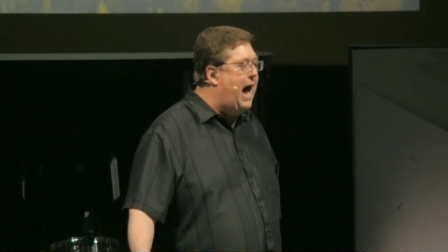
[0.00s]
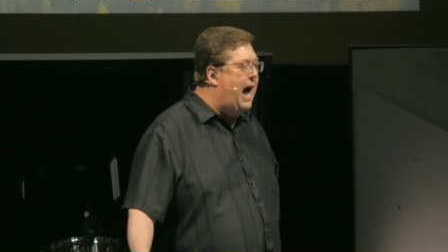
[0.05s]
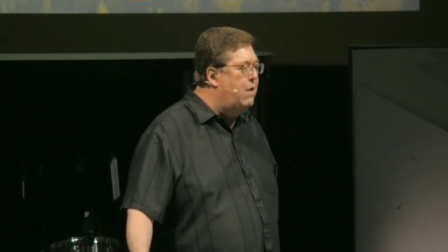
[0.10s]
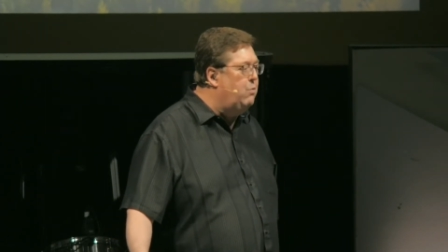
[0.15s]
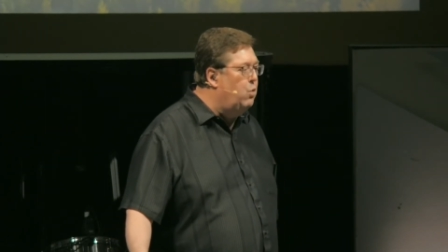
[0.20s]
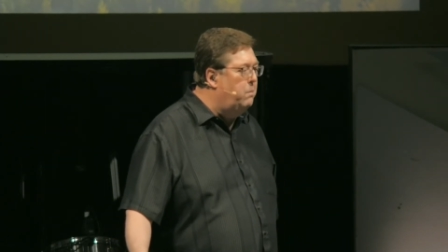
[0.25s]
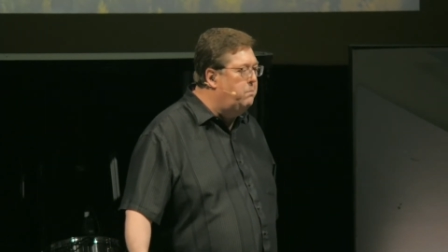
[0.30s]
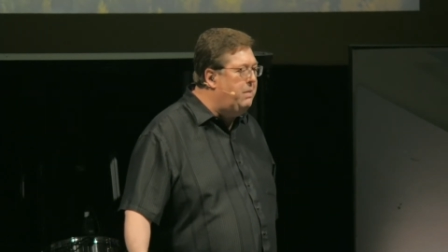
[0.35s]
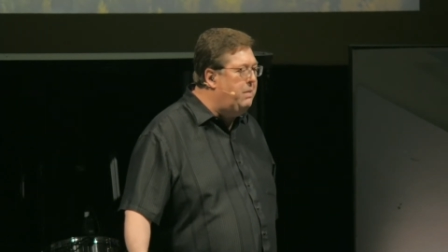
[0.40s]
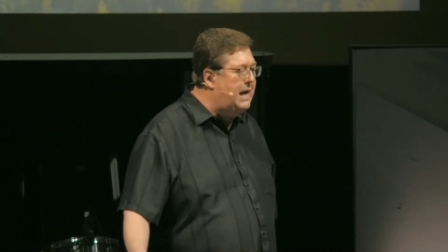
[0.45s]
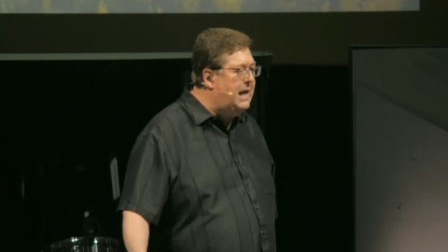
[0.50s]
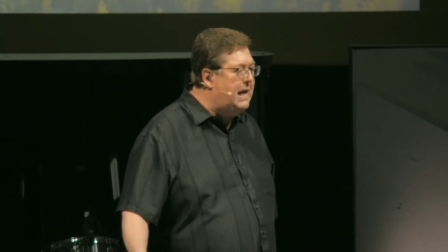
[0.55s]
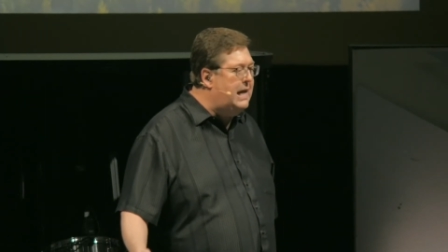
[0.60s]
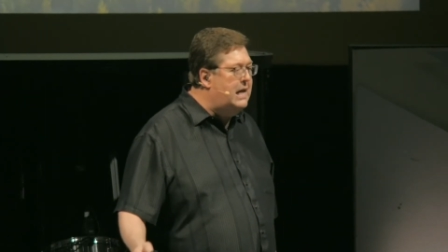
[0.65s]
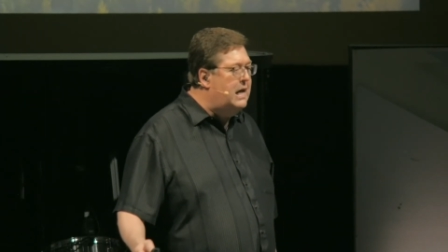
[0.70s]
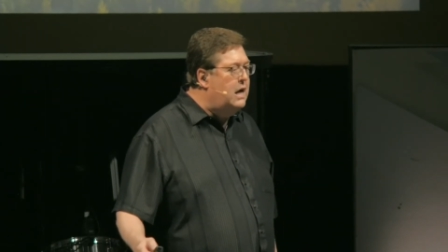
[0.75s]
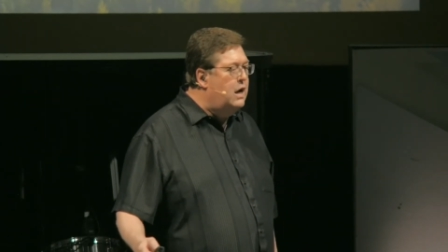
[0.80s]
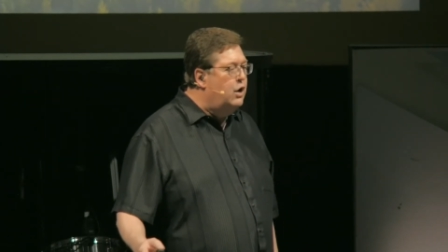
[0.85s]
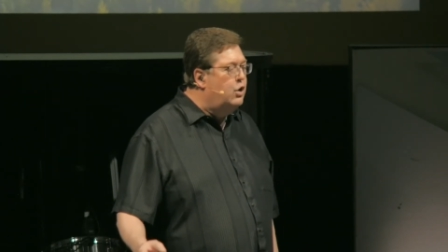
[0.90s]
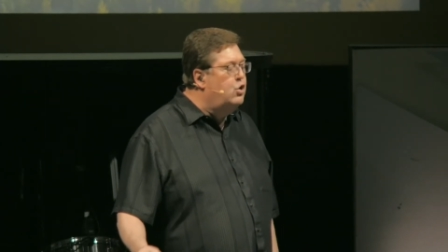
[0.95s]
I will
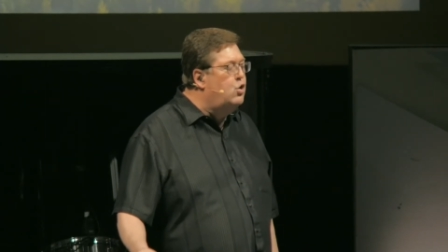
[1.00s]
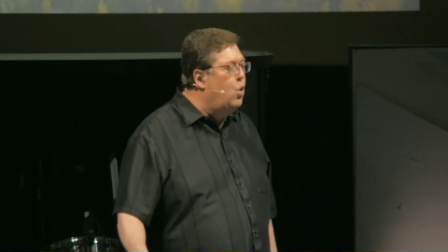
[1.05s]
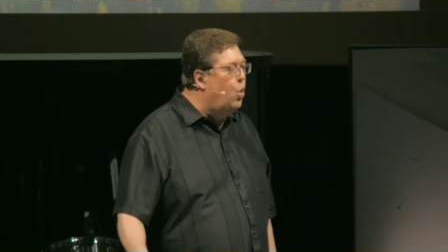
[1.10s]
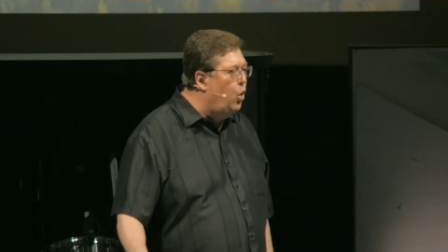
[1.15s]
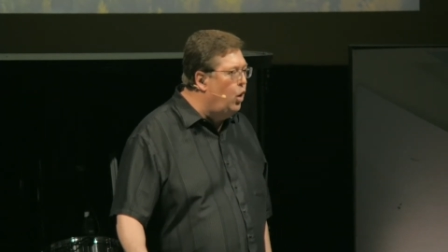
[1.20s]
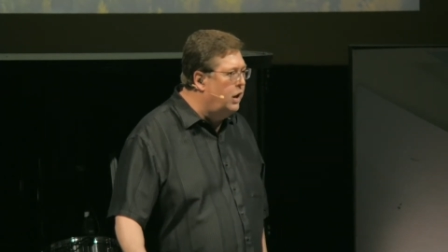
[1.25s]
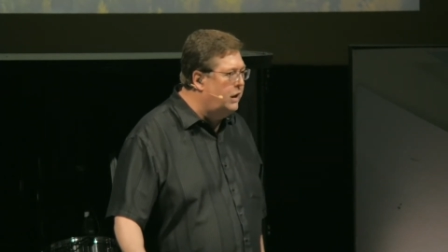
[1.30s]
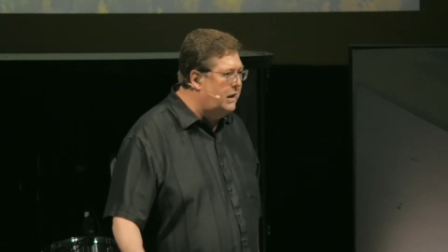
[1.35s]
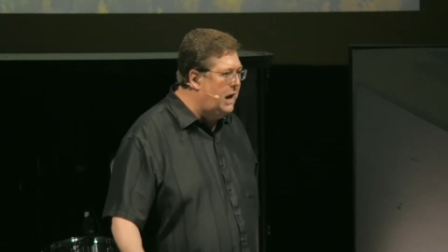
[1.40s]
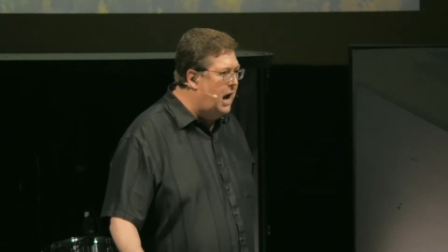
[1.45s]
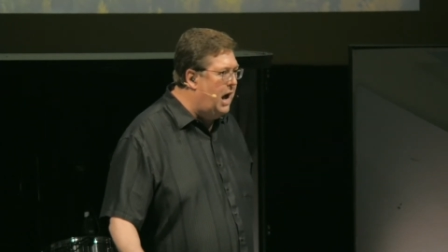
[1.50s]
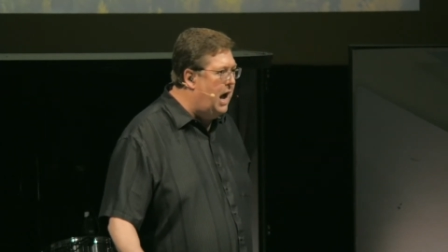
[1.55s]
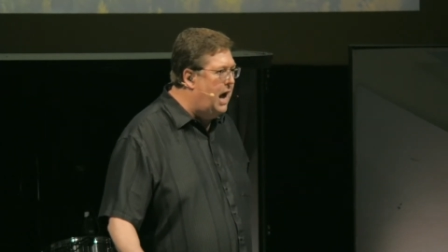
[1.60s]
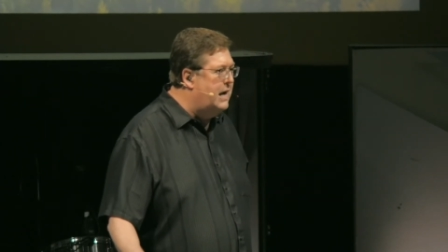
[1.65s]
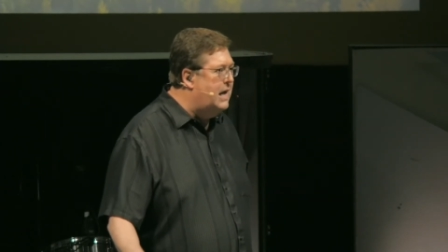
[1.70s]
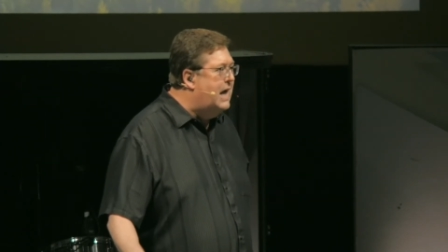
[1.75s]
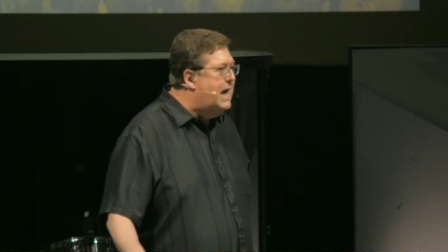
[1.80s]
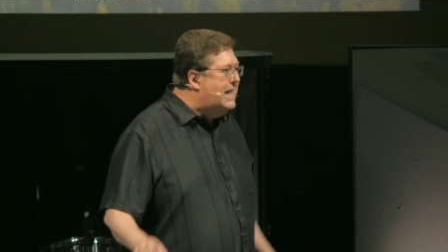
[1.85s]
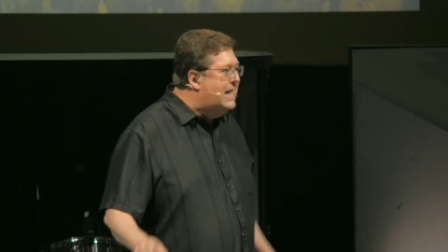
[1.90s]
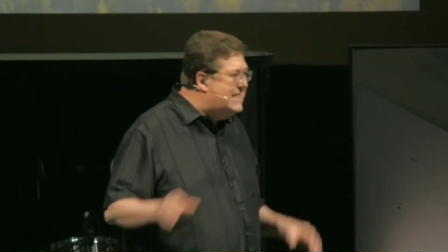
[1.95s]
be your
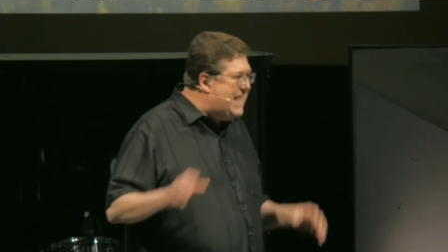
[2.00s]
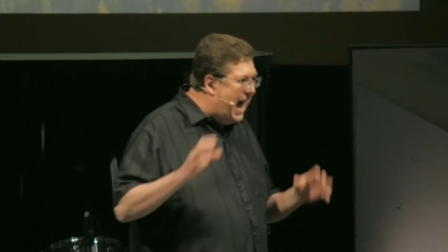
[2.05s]
God.